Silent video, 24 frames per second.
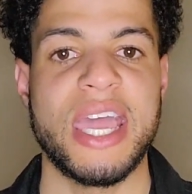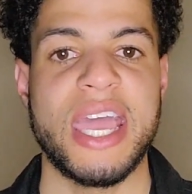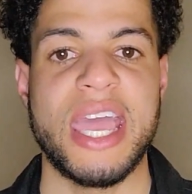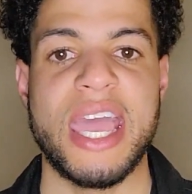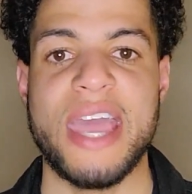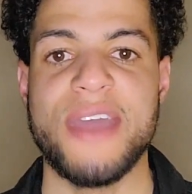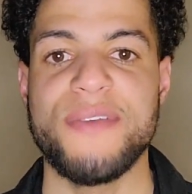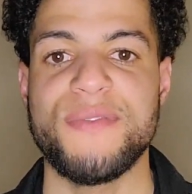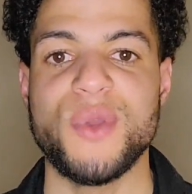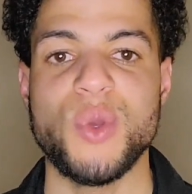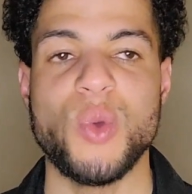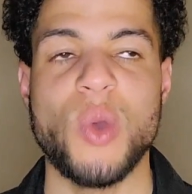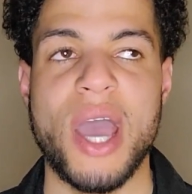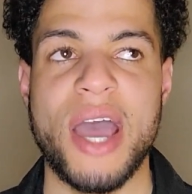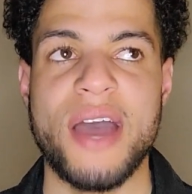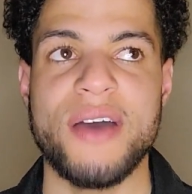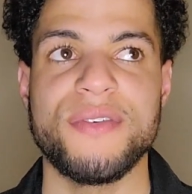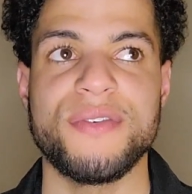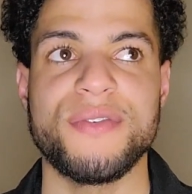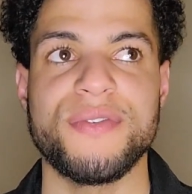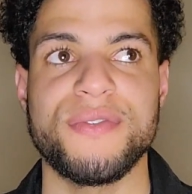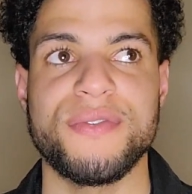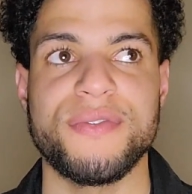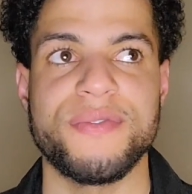If you
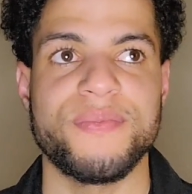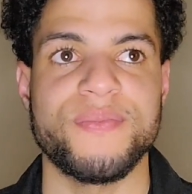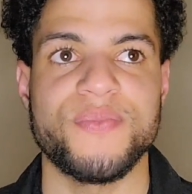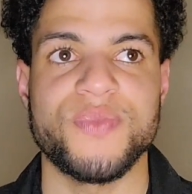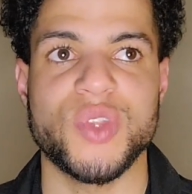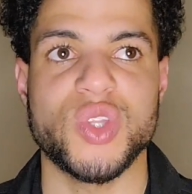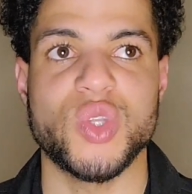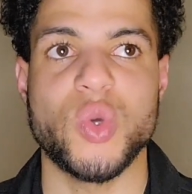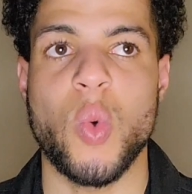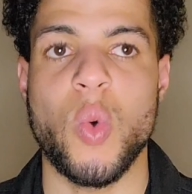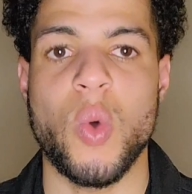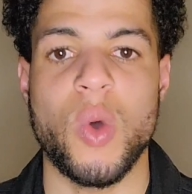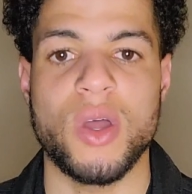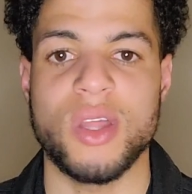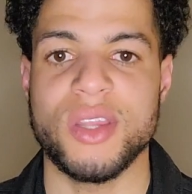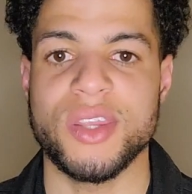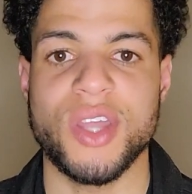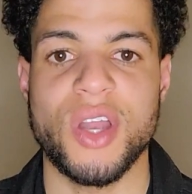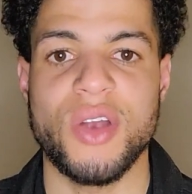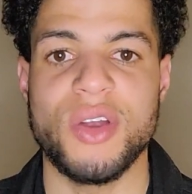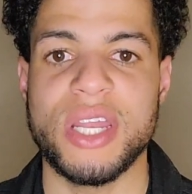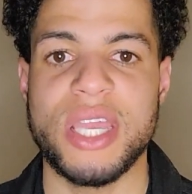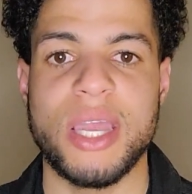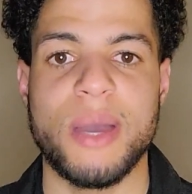have
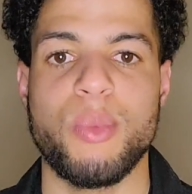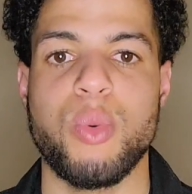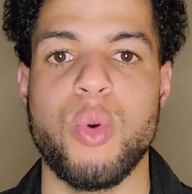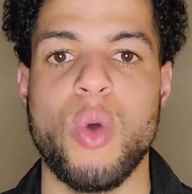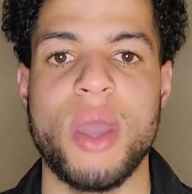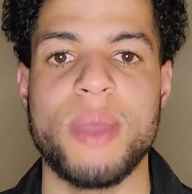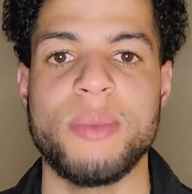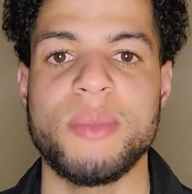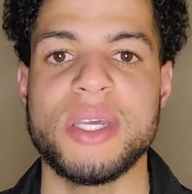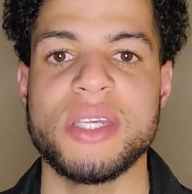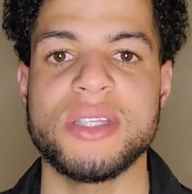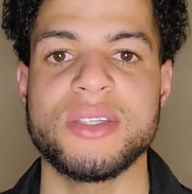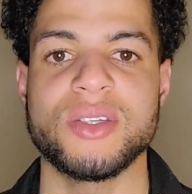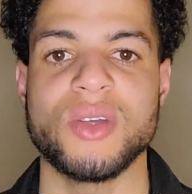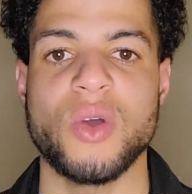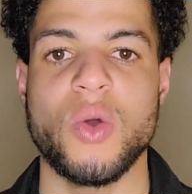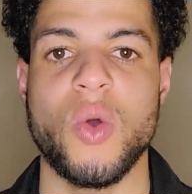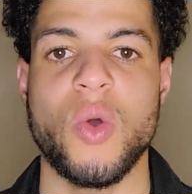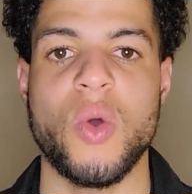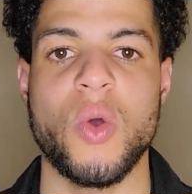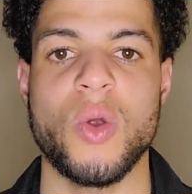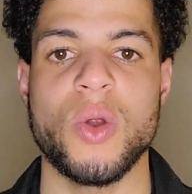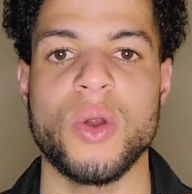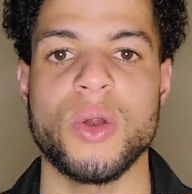30 appointments
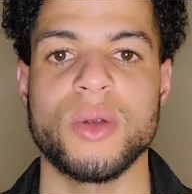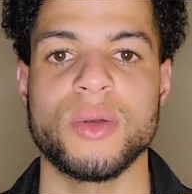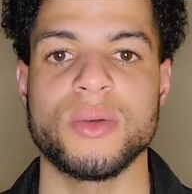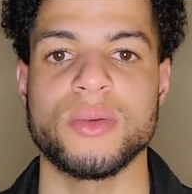or